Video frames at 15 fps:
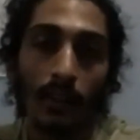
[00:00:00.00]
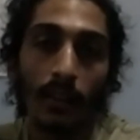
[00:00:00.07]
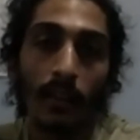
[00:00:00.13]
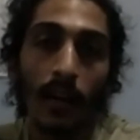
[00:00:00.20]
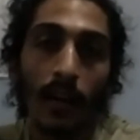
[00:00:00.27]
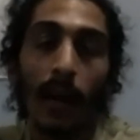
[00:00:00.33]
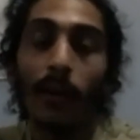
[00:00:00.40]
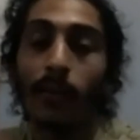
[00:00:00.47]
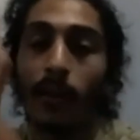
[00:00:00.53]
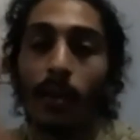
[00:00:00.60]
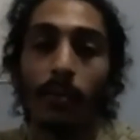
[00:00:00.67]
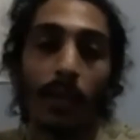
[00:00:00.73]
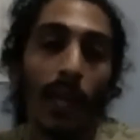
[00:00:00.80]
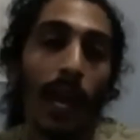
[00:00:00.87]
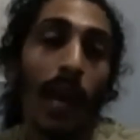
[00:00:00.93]
I would want to
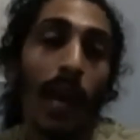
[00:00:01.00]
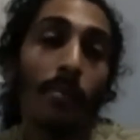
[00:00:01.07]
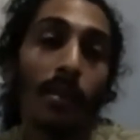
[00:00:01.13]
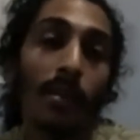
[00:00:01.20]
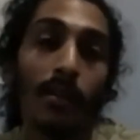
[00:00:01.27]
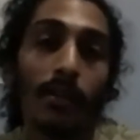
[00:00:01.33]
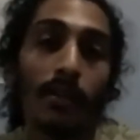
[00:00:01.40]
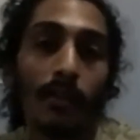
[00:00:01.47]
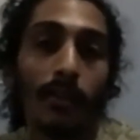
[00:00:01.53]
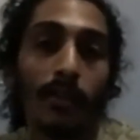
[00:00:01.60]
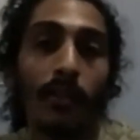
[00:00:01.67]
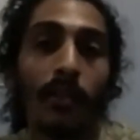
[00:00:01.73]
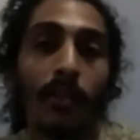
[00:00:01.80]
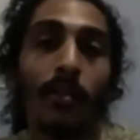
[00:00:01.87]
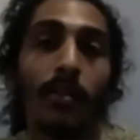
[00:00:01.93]
be happy,
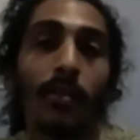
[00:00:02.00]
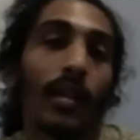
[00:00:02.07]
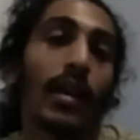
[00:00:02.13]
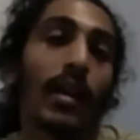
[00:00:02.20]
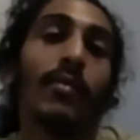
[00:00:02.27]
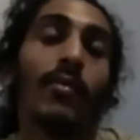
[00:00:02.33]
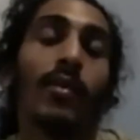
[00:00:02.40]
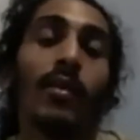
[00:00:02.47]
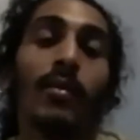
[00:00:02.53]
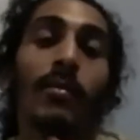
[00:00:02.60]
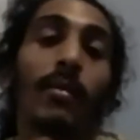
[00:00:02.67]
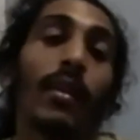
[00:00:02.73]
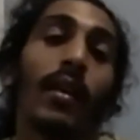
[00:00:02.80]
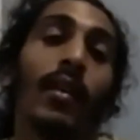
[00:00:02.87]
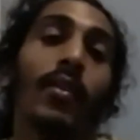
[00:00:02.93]
you know, like I want to
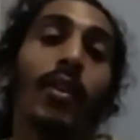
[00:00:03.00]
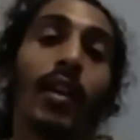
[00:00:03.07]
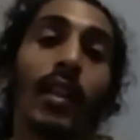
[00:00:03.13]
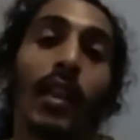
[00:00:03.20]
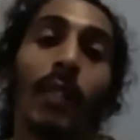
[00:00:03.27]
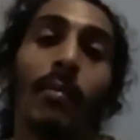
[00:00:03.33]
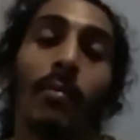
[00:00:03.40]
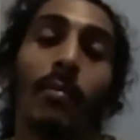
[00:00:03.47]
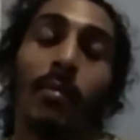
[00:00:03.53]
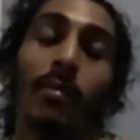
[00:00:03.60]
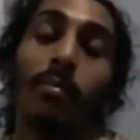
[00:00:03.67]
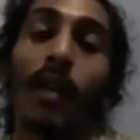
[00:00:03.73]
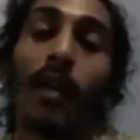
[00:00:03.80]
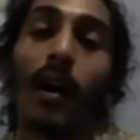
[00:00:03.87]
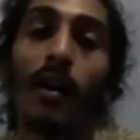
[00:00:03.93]
look at them and be
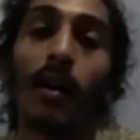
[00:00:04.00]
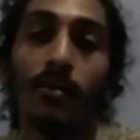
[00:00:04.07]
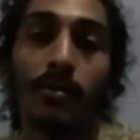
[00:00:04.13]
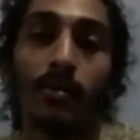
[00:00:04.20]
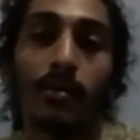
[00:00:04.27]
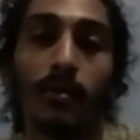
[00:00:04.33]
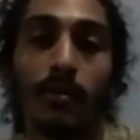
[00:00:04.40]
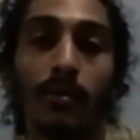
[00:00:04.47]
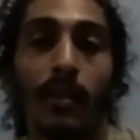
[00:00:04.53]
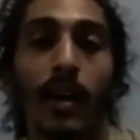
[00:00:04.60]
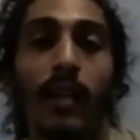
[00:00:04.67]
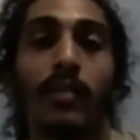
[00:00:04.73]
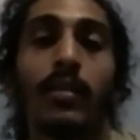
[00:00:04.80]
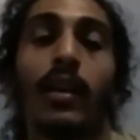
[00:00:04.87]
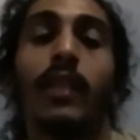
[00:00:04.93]
proud. So
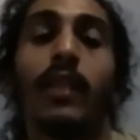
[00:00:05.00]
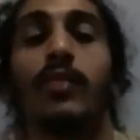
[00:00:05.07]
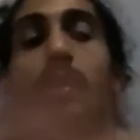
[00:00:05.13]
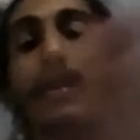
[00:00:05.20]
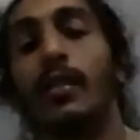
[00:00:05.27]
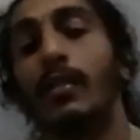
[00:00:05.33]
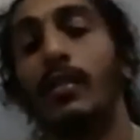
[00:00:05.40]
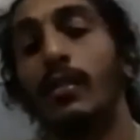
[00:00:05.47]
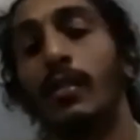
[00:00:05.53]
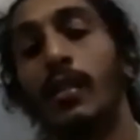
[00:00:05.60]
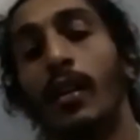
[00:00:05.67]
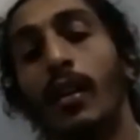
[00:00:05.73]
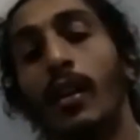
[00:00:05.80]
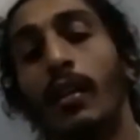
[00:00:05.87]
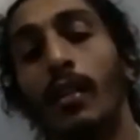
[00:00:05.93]
I, I try to
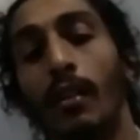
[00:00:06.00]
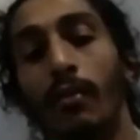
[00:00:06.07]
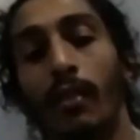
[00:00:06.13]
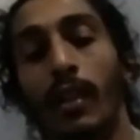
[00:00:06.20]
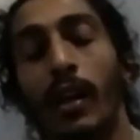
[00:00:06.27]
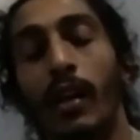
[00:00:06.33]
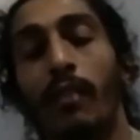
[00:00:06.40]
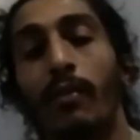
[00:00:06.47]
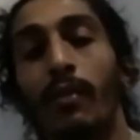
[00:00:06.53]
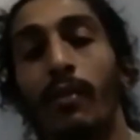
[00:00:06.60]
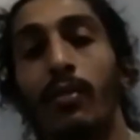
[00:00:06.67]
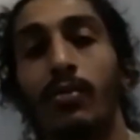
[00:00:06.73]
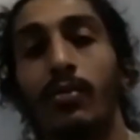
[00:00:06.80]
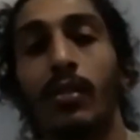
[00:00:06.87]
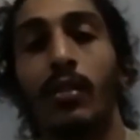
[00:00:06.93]
live a life and
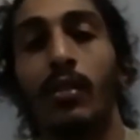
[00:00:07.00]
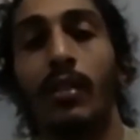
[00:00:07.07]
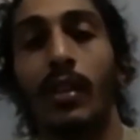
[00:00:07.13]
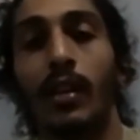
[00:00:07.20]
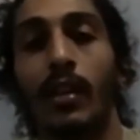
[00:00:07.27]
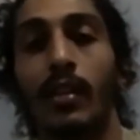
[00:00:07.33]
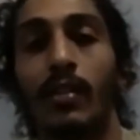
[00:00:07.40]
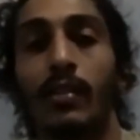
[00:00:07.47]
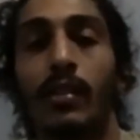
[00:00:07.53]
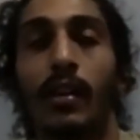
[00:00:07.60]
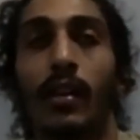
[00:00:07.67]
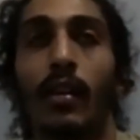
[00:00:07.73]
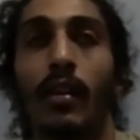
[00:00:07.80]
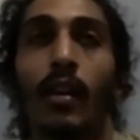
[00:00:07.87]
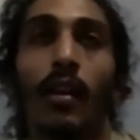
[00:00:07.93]
do certain things
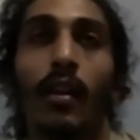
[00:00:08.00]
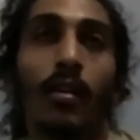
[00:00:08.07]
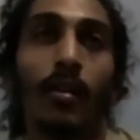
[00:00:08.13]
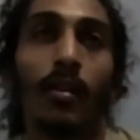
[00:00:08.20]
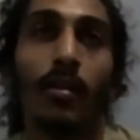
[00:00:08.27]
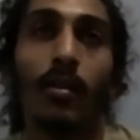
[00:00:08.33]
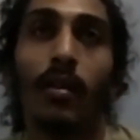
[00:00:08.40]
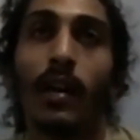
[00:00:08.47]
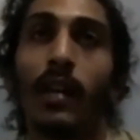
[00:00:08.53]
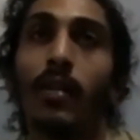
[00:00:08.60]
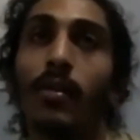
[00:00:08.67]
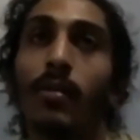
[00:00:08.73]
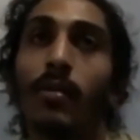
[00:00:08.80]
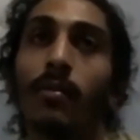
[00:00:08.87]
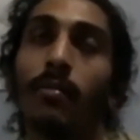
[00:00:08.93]
that you know, I
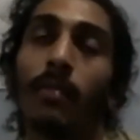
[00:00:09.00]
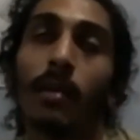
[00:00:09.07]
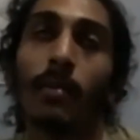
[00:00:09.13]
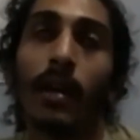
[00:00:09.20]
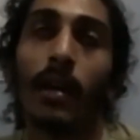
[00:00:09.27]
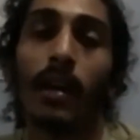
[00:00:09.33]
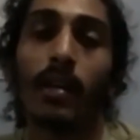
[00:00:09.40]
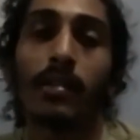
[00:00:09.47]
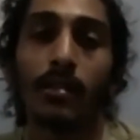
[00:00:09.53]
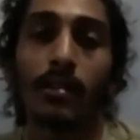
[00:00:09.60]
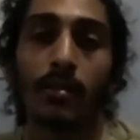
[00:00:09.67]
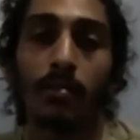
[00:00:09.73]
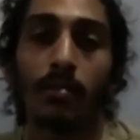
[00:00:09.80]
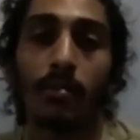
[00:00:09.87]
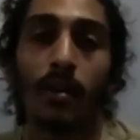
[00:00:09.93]
know make my
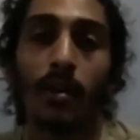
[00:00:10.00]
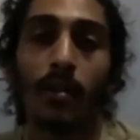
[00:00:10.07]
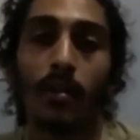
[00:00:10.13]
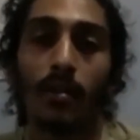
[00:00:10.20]
ancestors proud.